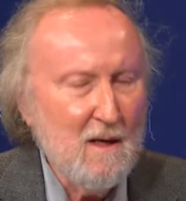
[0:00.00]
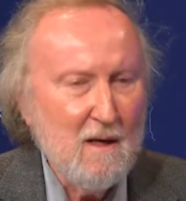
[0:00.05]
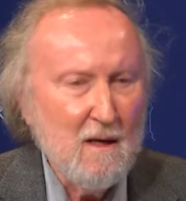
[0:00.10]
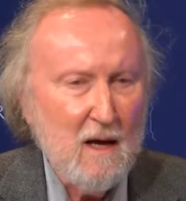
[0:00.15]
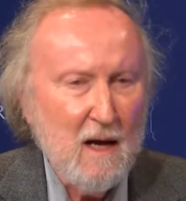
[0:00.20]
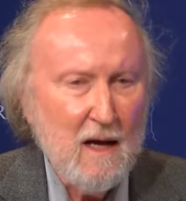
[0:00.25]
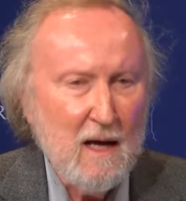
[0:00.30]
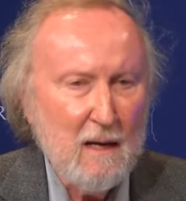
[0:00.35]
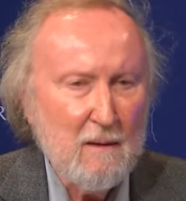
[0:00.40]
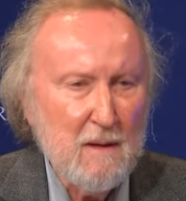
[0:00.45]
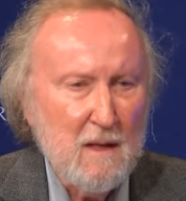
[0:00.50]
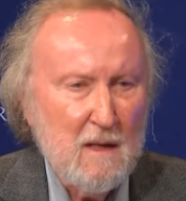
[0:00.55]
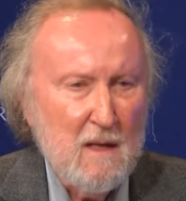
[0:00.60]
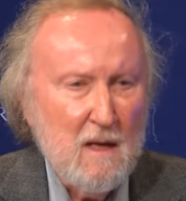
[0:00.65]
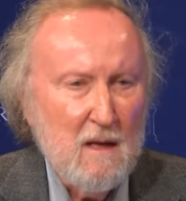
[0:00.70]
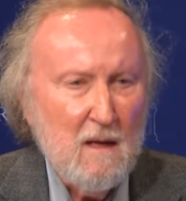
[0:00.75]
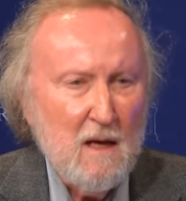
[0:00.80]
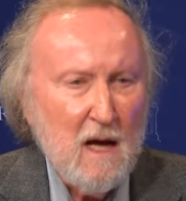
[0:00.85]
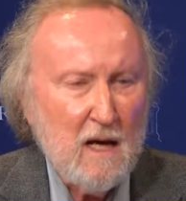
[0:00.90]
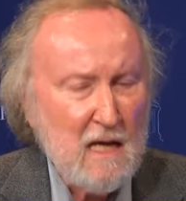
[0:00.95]

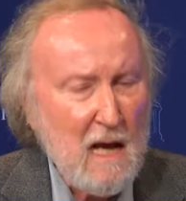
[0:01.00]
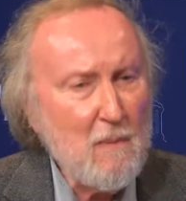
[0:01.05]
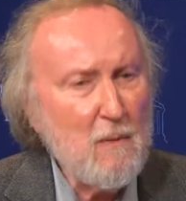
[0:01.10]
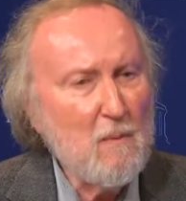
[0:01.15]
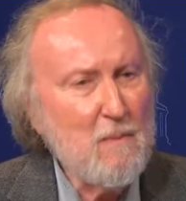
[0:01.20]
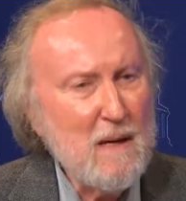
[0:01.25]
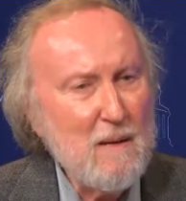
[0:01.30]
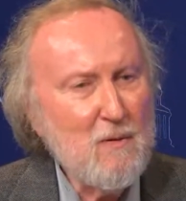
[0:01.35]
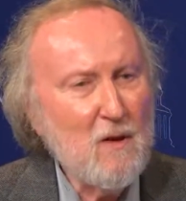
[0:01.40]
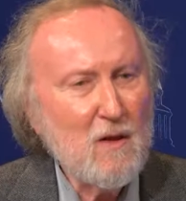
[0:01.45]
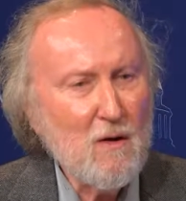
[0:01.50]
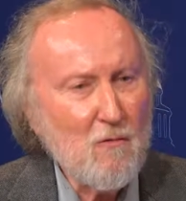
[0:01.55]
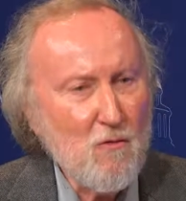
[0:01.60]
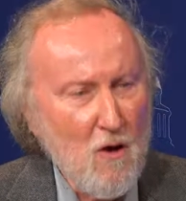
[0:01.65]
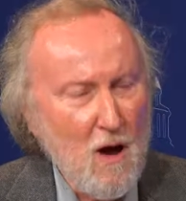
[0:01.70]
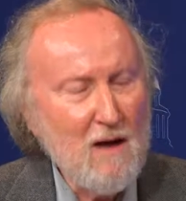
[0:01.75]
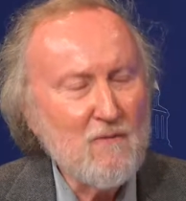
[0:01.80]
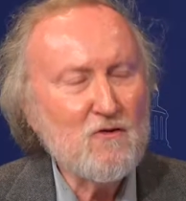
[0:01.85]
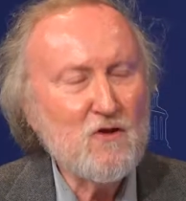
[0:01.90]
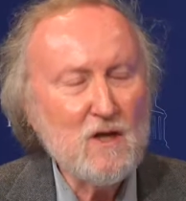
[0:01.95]
A couple people that were
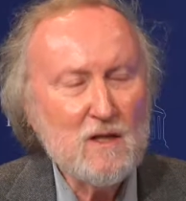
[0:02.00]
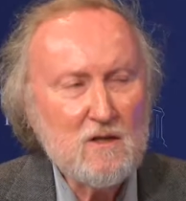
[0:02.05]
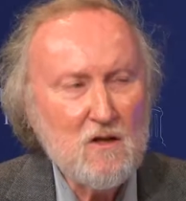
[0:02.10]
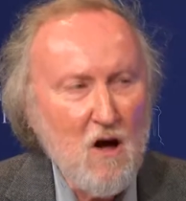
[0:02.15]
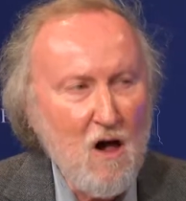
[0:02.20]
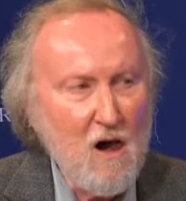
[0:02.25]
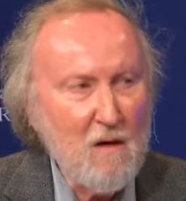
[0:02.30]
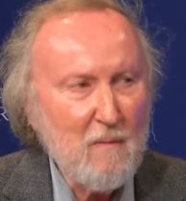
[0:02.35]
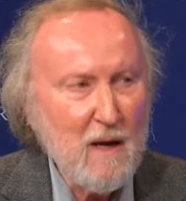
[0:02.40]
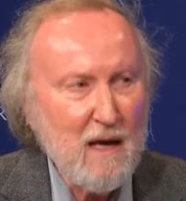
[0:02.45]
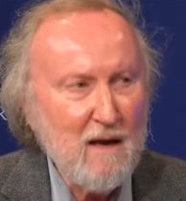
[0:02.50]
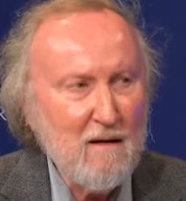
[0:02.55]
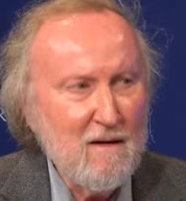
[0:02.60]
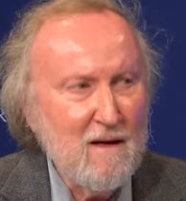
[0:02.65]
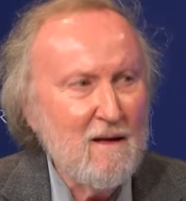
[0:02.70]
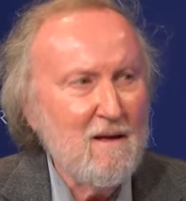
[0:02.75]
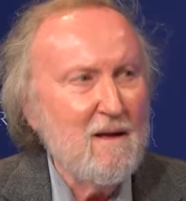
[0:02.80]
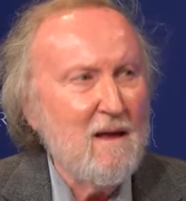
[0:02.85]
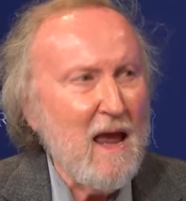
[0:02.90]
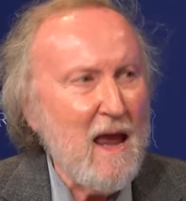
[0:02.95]
off did call me
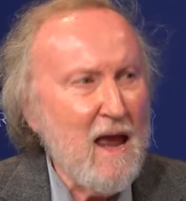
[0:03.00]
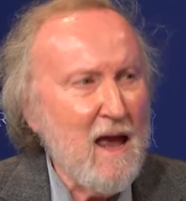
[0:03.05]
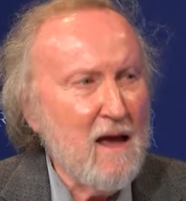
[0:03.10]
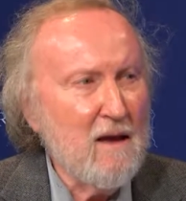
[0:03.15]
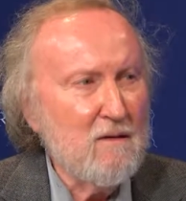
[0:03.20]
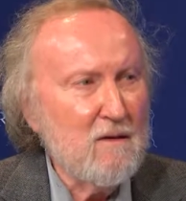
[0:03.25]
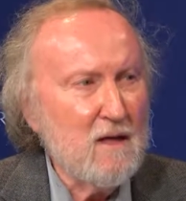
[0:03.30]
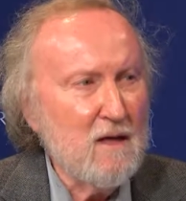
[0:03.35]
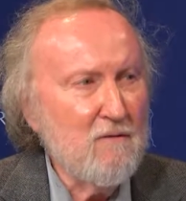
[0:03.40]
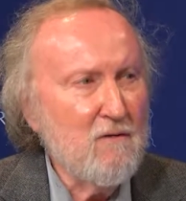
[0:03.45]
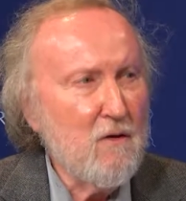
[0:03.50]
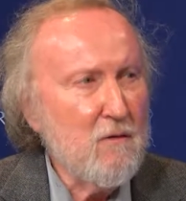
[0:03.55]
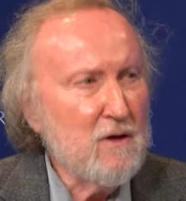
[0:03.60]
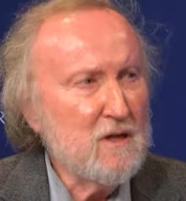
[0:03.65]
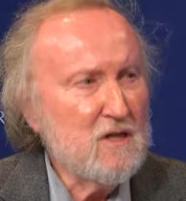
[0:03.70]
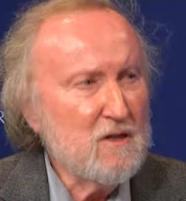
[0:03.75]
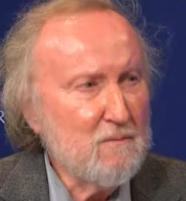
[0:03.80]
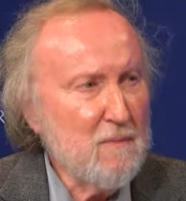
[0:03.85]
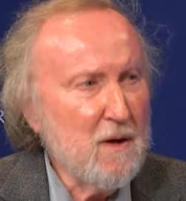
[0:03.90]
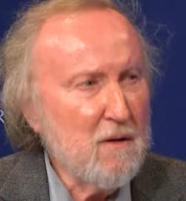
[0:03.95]
and in very
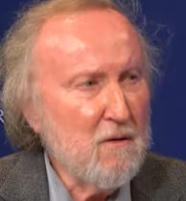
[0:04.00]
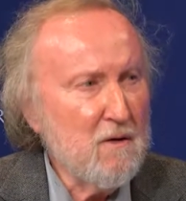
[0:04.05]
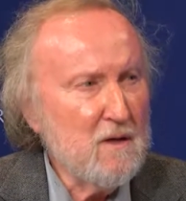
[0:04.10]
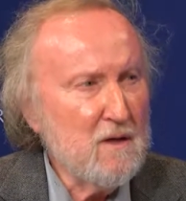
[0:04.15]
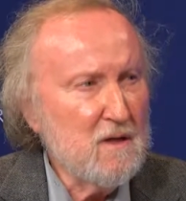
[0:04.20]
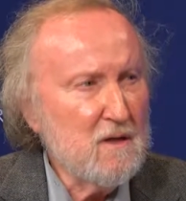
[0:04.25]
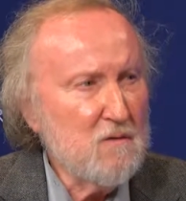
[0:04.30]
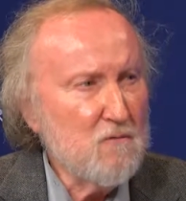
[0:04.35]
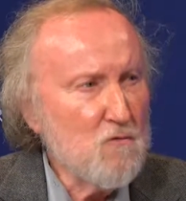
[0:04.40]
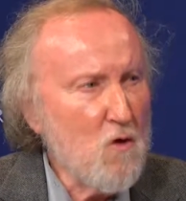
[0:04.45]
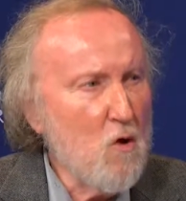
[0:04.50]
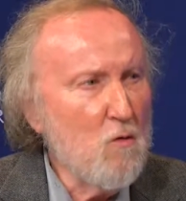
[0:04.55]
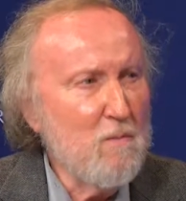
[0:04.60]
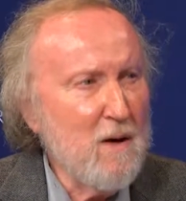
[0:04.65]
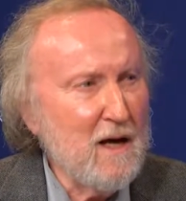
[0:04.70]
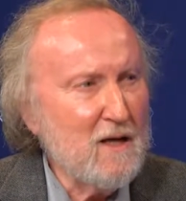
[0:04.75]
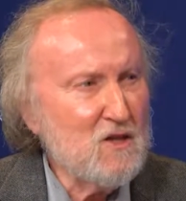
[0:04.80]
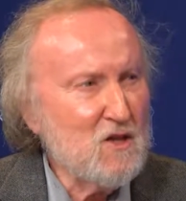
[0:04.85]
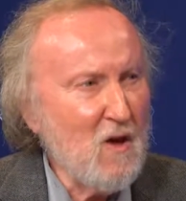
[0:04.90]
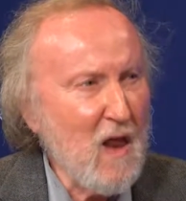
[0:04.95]
spirited,
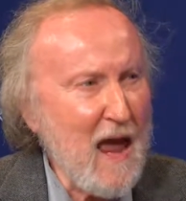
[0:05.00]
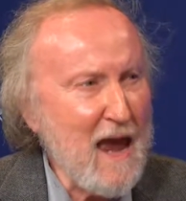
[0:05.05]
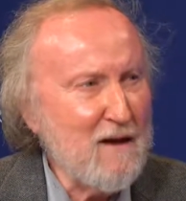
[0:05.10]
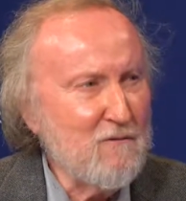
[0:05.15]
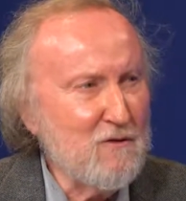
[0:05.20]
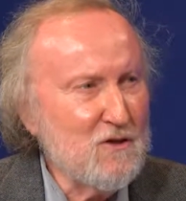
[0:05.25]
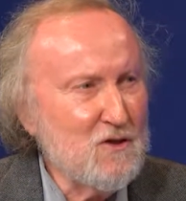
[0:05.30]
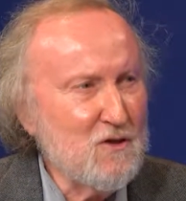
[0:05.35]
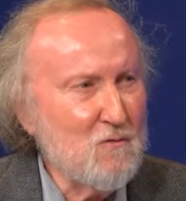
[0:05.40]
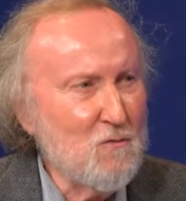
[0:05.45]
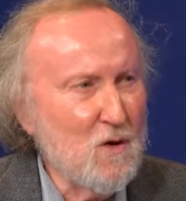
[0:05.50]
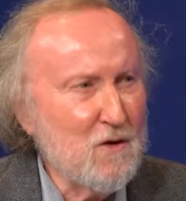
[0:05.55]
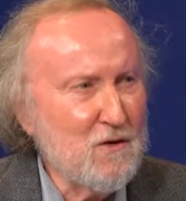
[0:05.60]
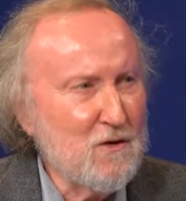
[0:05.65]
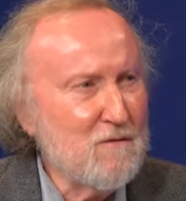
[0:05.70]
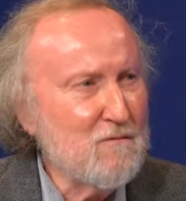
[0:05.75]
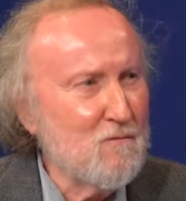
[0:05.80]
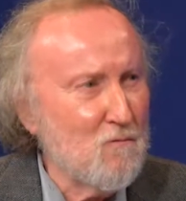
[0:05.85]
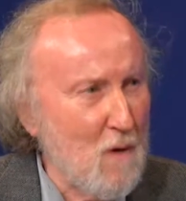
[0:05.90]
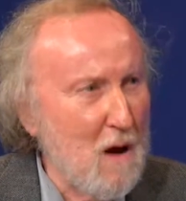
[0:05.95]
robust language
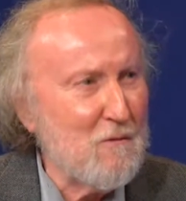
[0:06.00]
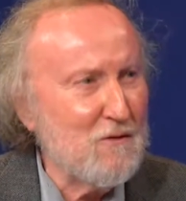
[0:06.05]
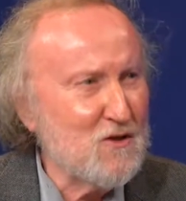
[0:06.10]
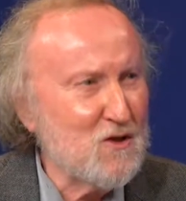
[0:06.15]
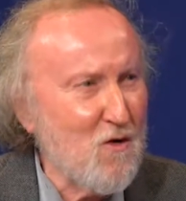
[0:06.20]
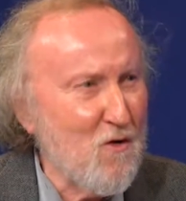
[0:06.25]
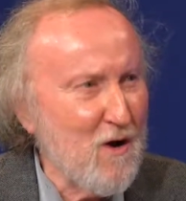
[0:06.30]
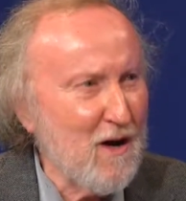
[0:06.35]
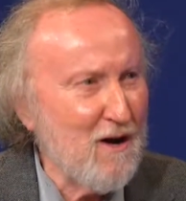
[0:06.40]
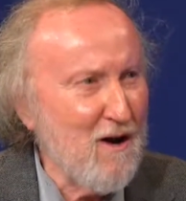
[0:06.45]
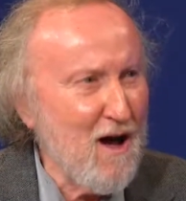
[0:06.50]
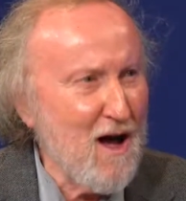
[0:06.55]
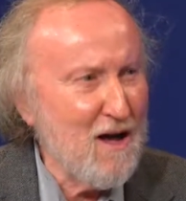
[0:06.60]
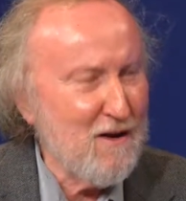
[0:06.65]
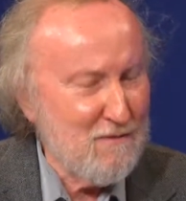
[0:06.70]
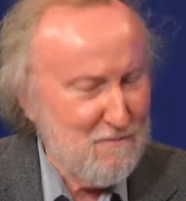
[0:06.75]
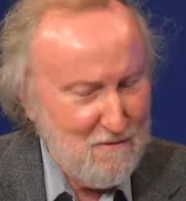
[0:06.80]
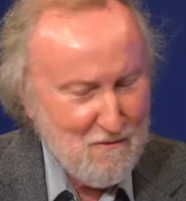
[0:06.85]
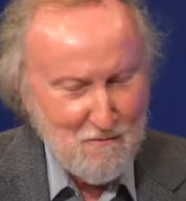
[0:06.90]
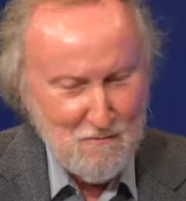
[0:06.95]
wondered what was going
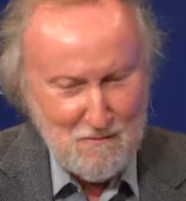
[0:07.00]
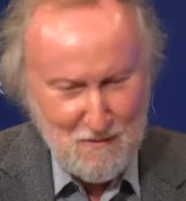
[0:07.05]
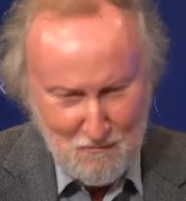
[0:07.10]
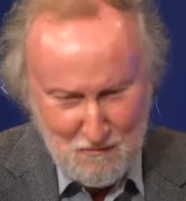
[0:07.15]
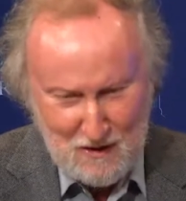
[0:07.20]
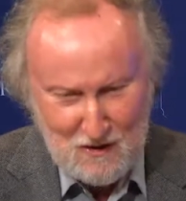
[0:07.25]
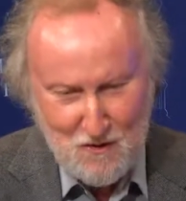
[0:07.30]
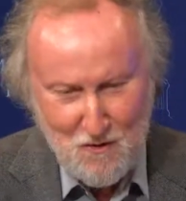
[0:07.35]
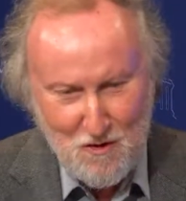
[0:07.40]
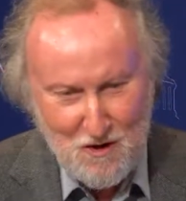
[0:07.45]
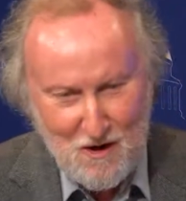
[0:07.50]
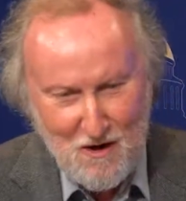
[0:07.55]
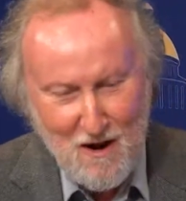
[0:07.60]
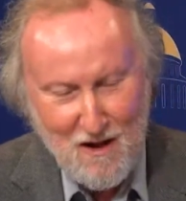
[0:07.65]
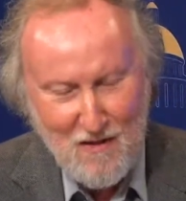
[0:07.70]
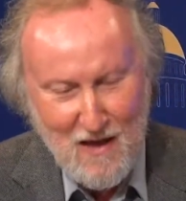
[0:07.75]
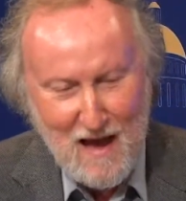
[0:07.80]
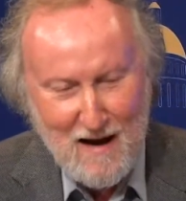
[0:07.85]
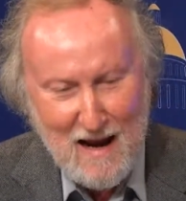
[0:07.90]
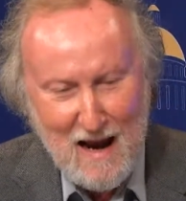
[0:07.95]
on. And we sorted all
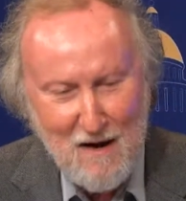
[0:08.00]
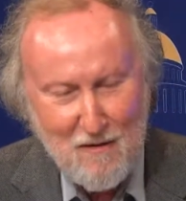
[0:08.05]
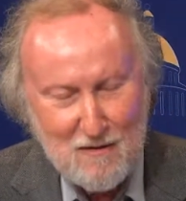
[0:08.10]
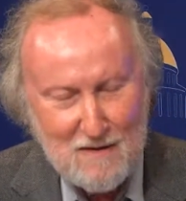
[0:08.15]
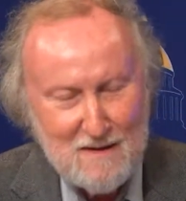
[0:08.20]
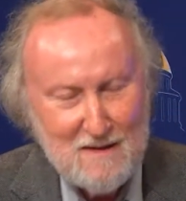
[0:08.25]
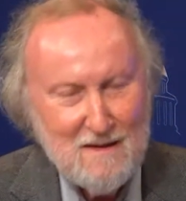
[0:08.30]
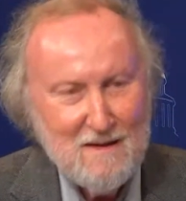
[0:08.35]
that out.